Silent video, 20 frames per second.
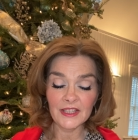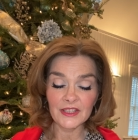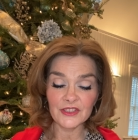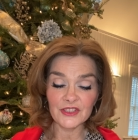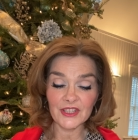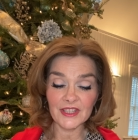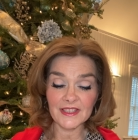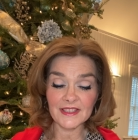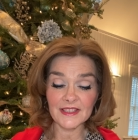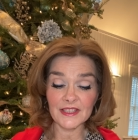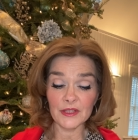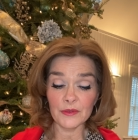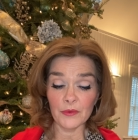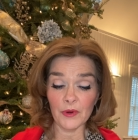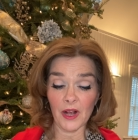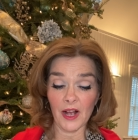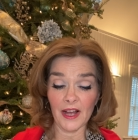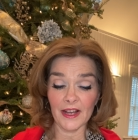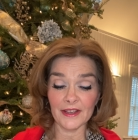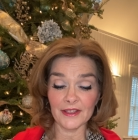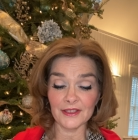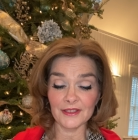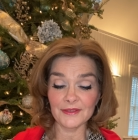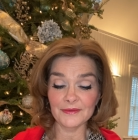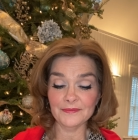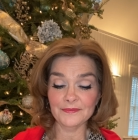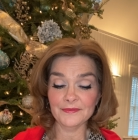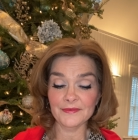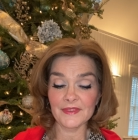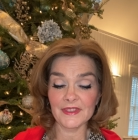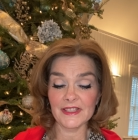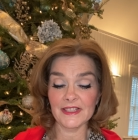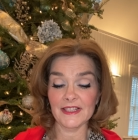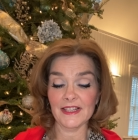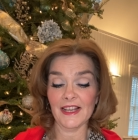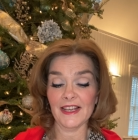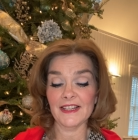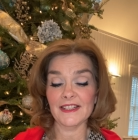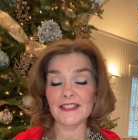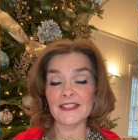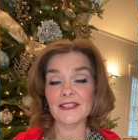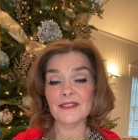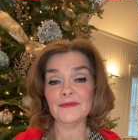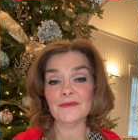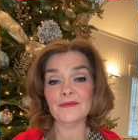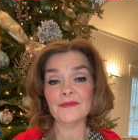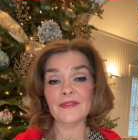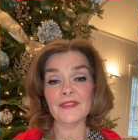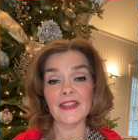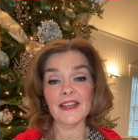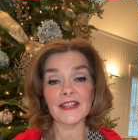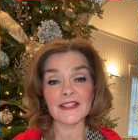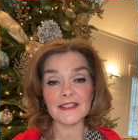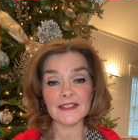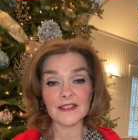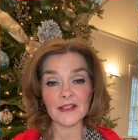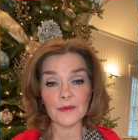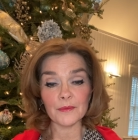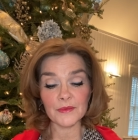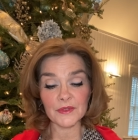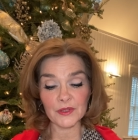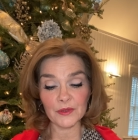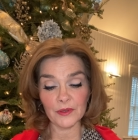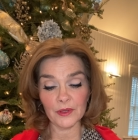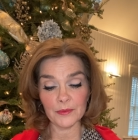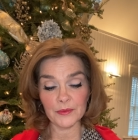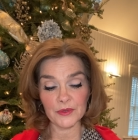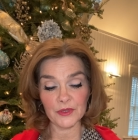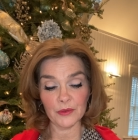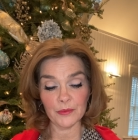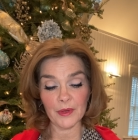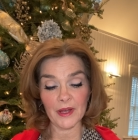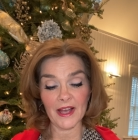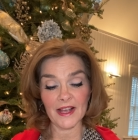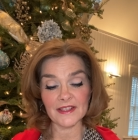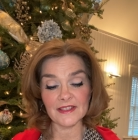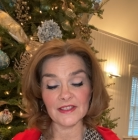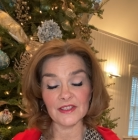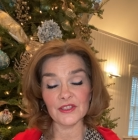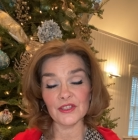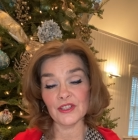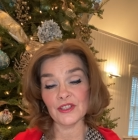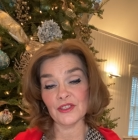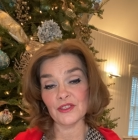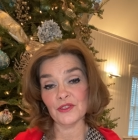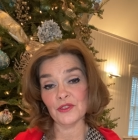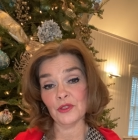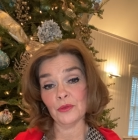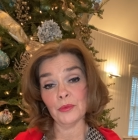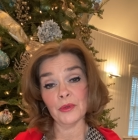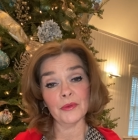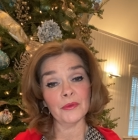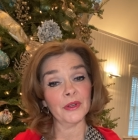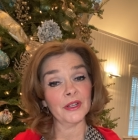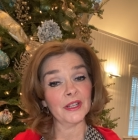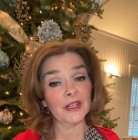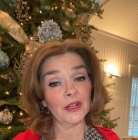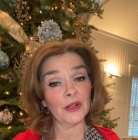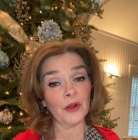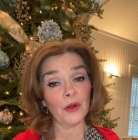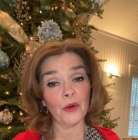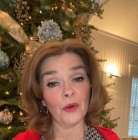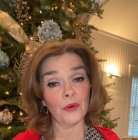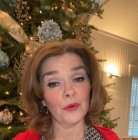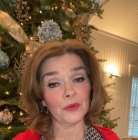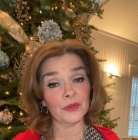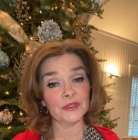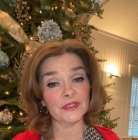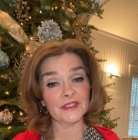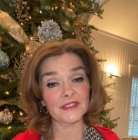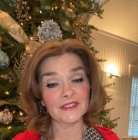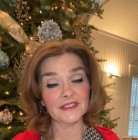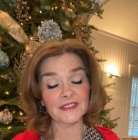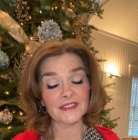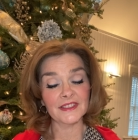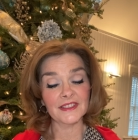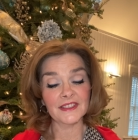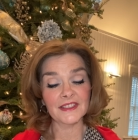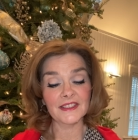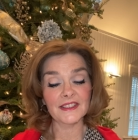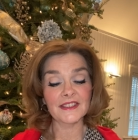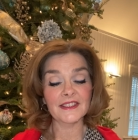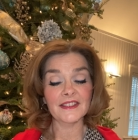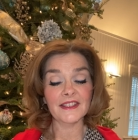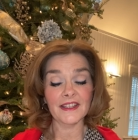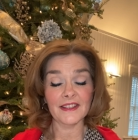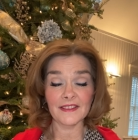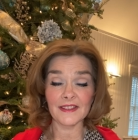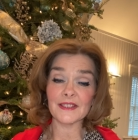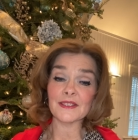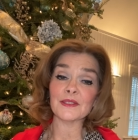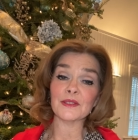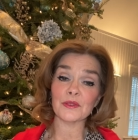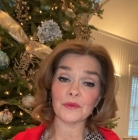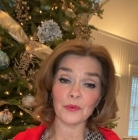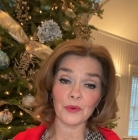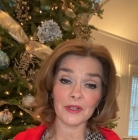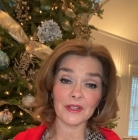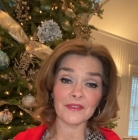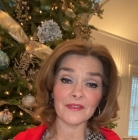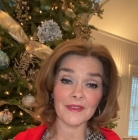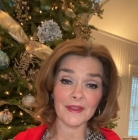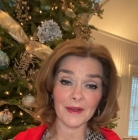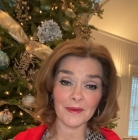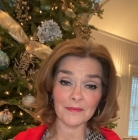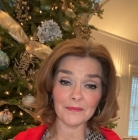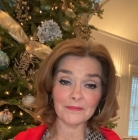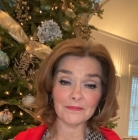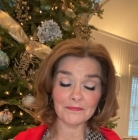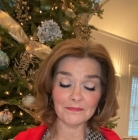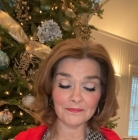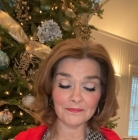J.C. Ryle said that some scripture passages should be written in gold, and this is one of them.